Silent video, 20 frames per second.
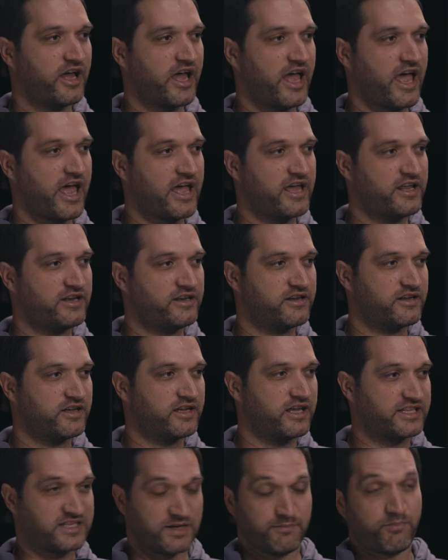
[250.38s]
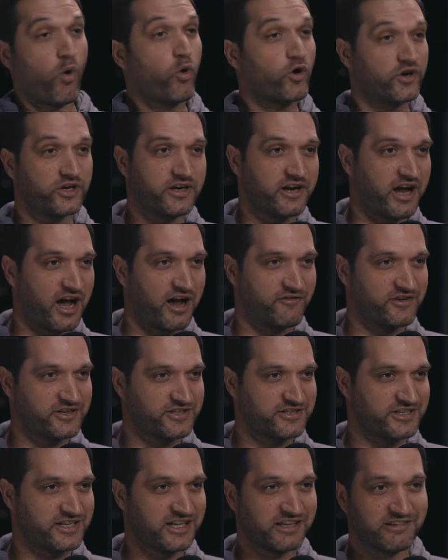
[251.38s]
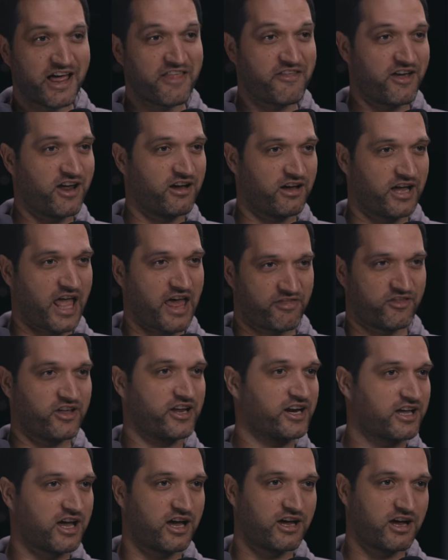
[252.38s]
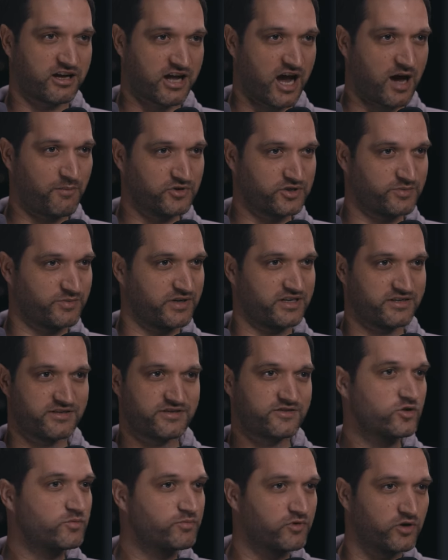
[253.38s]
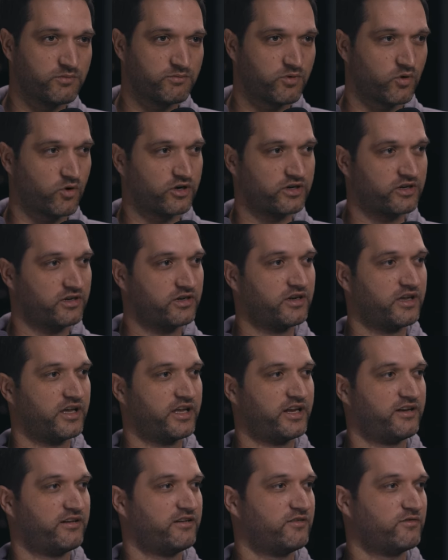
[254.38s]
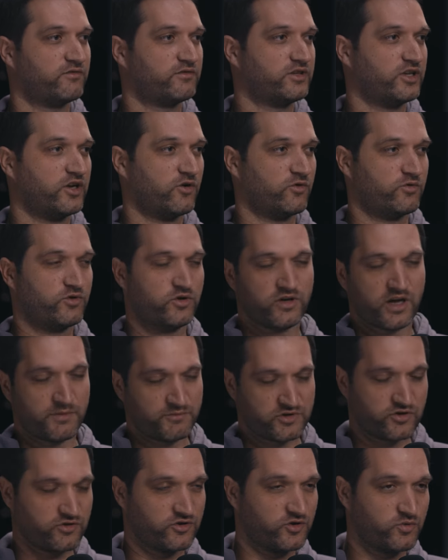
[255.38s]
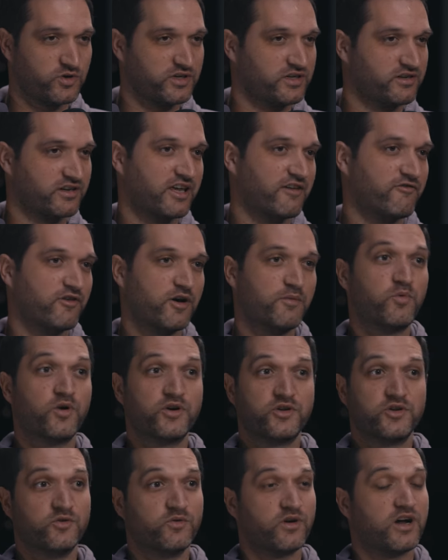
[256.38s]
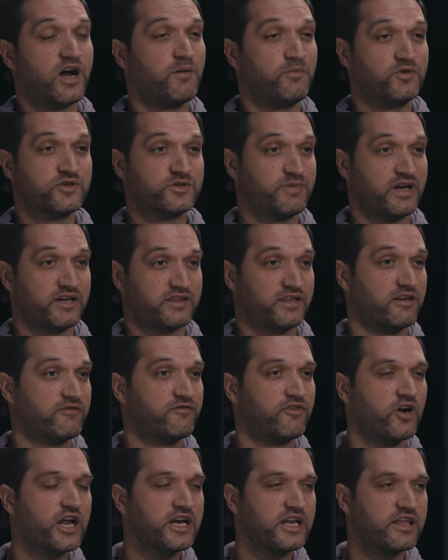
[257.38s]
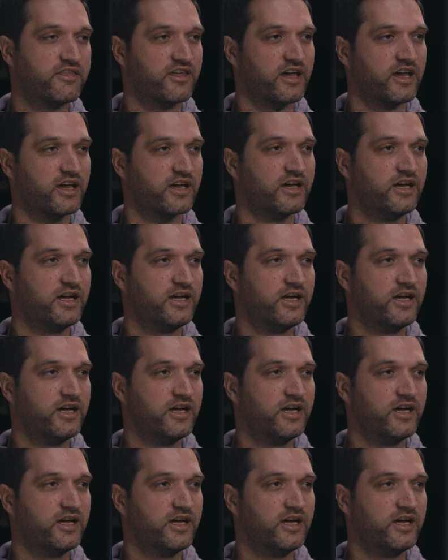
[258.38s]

And it's important, obviously. Uh, athletic accomplishment is super important. And, you know, I'm sure you wouldn't give up what you accomplished back then for anything.